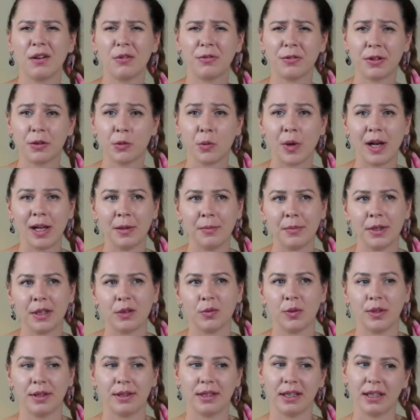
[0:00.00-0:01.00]
overwhelming
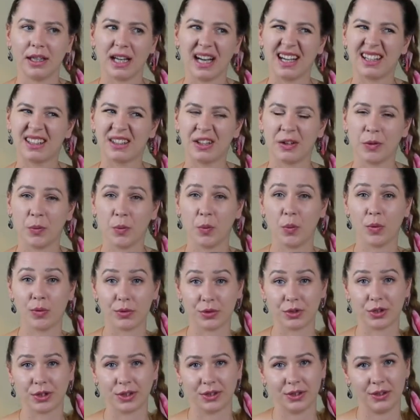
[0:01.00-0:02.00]
when they are
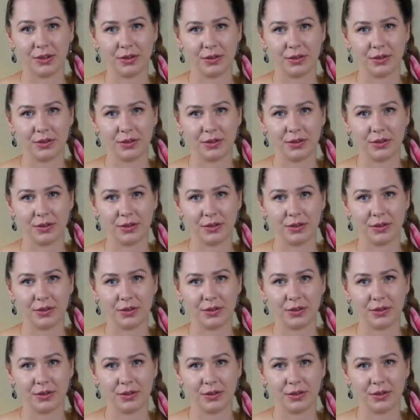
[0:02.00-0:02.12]
watching,